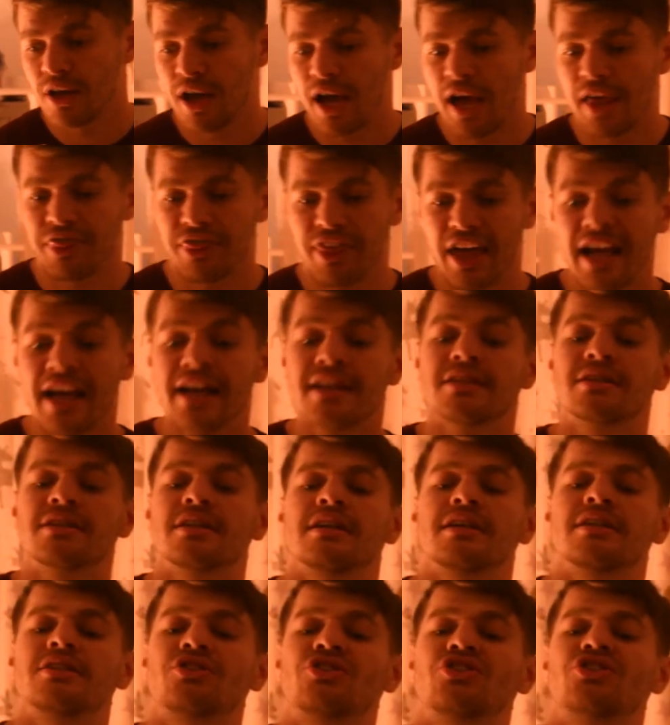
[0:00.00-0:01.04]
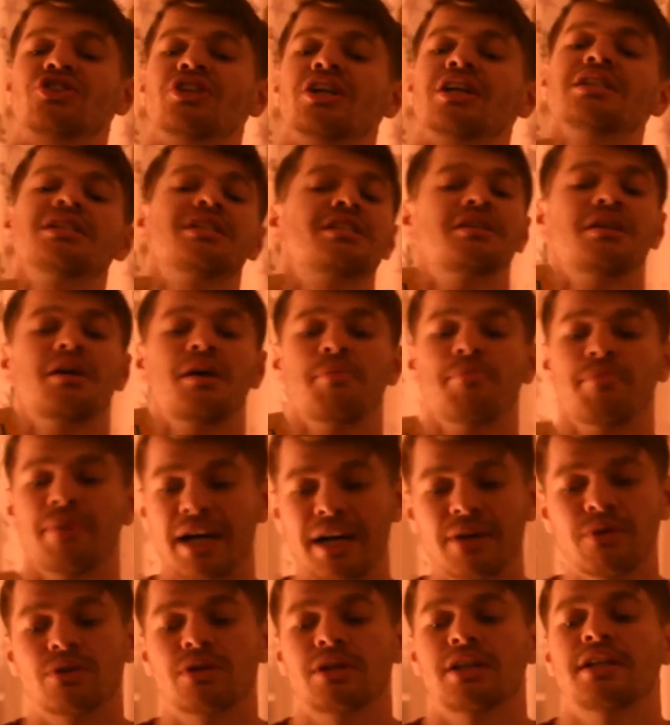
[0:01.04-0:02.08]
and that is just
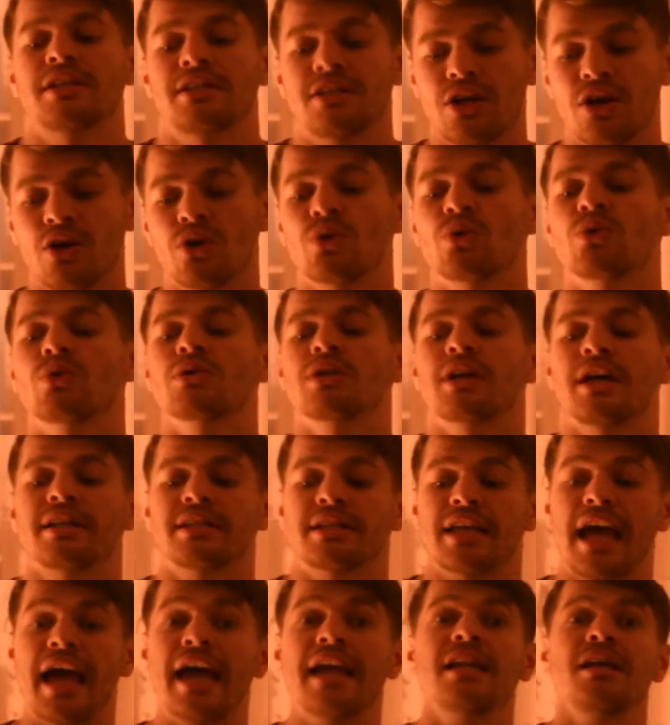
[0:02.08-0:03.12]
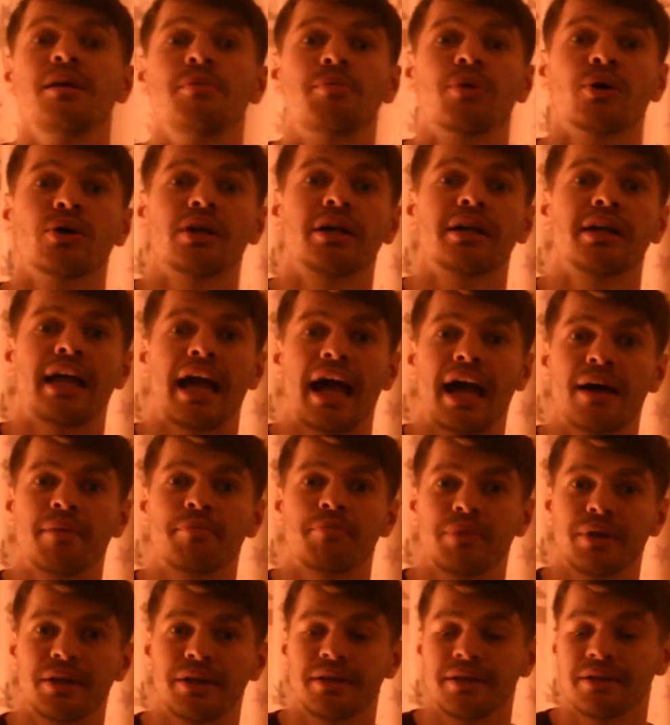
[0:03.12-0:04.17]
about as old as anybody can
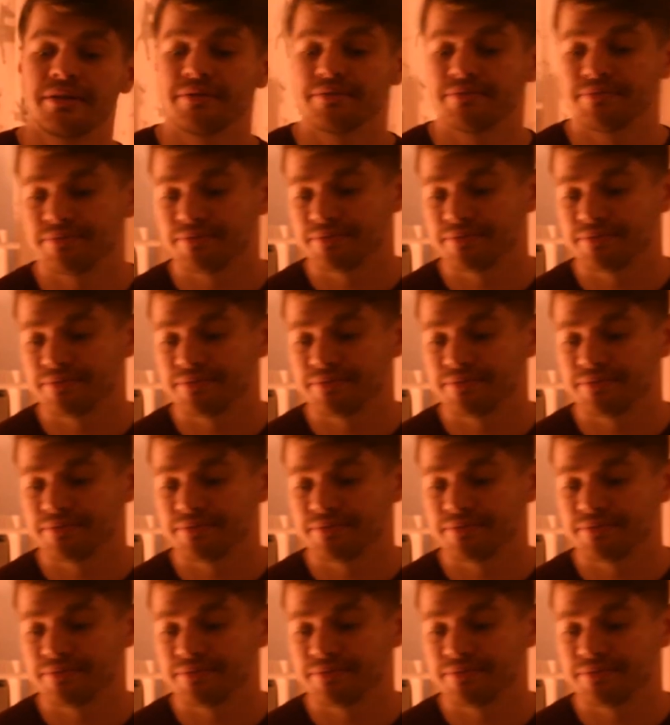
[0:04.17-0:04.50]
be.